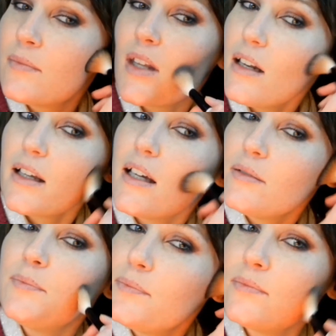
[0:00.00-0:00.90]
And
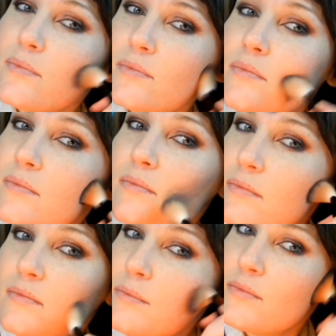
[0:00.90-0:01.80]
again,
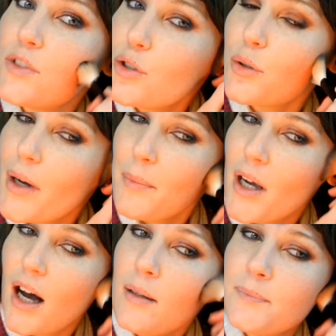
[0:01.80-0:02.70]
it's too ripe,
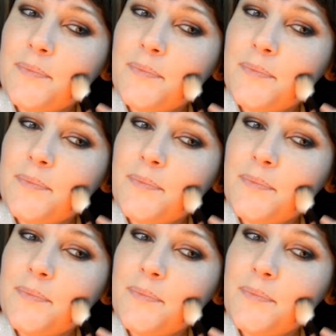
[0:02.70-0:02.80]
y'all.